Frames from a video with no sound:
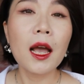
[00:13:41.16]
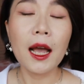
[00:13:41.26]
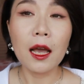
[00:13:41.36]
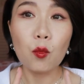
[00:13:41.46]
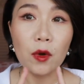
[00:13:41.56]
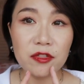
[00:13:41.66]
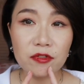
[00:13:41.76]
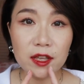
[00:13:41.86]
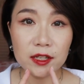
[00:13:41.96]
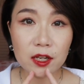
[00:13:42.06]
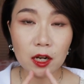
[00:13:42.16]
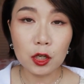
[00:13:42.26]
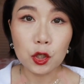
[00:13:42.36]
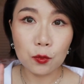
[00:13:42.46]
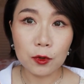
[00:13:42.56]
With this color,
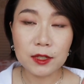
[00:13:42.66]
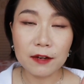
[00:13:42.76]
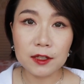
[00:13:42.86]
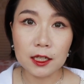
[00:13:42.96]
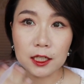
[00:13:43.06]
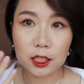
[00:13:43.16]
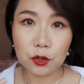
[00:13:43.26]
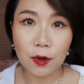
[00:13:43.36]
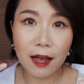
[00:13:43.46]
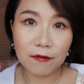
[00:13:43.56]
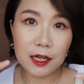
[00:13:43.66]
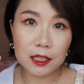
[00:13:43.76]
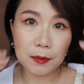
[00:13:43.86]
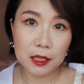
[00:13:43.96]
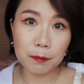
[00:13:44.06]
you will definitely need to have a
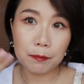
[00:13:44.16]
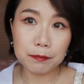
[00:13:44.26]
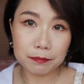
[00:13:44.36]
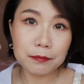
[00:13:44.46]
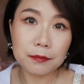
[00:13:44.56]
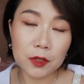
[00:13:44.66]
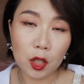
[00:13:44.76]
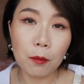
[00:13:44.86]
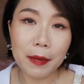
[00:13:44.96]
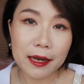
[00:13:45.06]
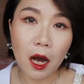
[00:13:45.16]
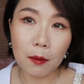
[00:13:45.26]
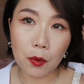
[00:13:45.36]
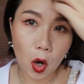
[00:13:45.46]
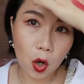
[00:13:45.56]
little bit of, you know,
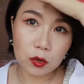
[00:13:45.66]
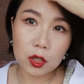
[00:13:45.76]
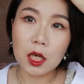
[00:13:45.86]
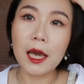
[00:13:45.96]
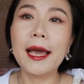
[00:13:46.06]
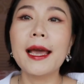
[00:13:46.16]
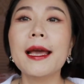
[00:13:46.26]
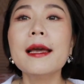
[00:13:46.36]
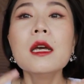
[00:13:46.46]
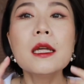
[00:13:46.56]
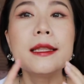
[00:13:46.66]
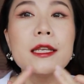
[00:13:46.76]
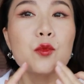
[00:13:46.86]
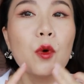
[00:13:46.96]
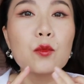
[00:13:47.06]
makeup on. Yeah,
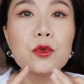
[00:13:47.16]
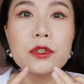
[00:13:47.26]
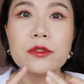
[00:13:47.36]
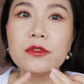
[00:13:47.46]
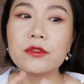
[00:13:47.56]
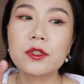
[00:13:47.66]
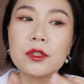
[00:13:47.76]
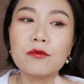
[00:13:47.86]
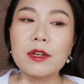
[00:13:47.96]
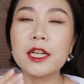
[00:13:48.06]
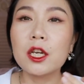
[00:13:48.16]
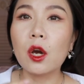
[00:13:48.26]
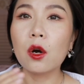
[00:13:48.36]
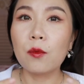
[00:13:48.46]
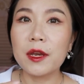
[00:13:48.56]
this one wouldn't really
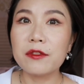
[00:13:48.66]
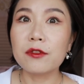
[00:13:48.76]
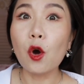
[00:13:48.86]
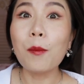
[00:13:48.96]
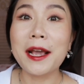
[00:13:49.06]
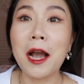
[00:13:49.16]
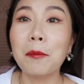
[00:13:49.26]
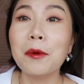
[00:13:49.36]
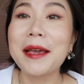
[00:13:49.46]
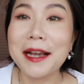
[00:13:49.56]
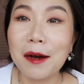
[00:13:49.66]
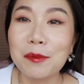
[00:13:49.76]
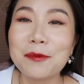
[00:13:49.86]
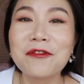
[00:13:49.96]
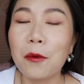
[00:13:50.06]
go with no makeup or makeup
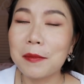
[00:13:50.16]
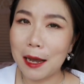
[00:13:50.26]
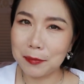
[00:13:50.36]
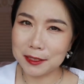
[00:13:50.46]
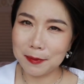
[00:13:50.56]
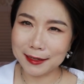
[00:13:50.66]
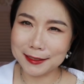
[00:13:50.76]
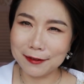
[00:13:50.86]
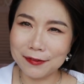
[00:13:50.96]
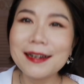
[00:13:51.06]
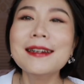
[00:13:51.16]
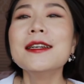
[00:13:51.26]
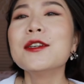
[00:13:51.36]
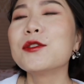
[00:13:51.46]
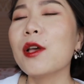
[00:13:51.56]
from that perspective.
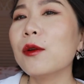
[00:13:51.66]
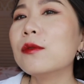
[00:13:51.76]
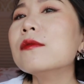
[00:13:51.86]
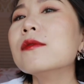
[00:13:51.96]
So